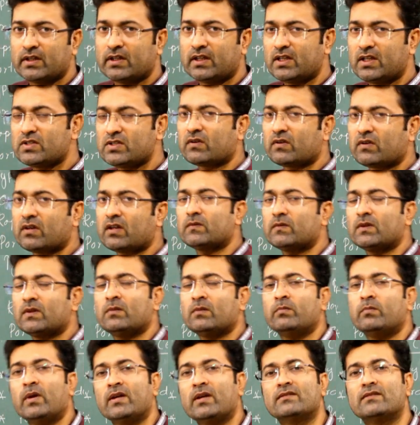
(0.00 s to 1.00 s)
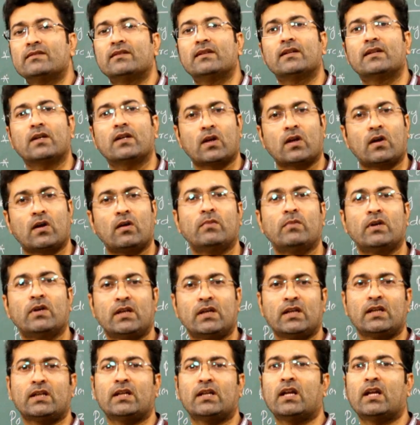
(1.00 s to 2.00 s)
is one of the basic raw
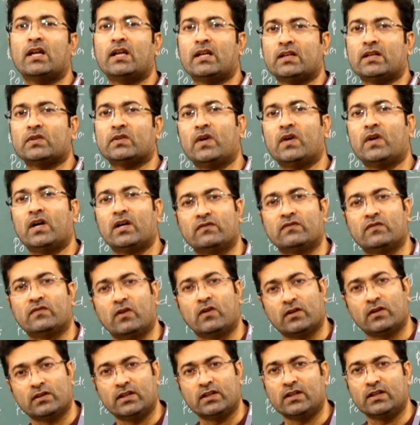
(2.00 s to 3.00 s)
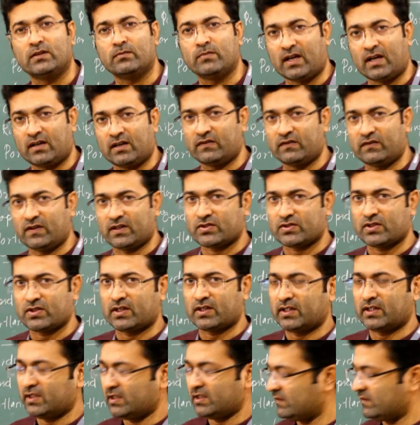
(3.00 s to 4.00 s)
material required for the
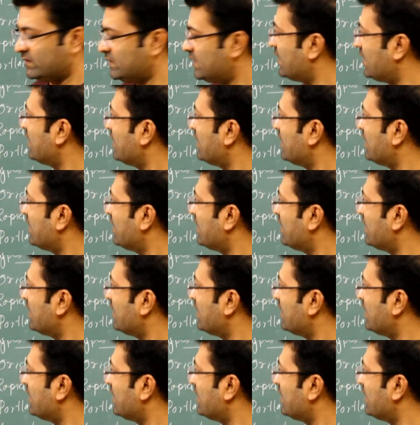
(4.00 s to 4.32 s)
manufacturing of the